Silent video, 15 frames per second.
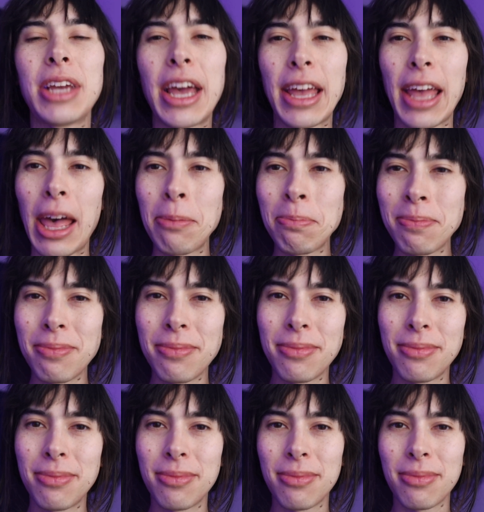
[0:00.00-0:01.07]
a.m.
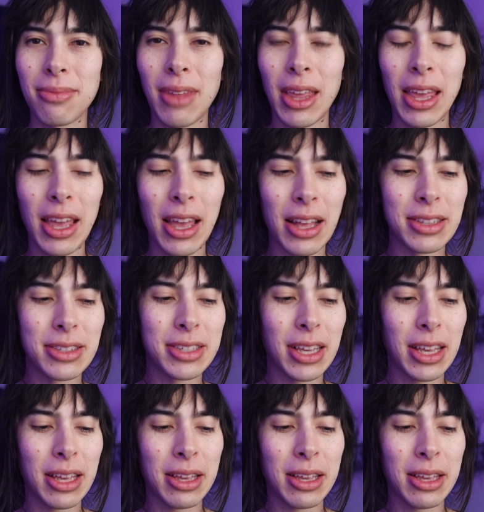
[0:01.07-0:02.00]
And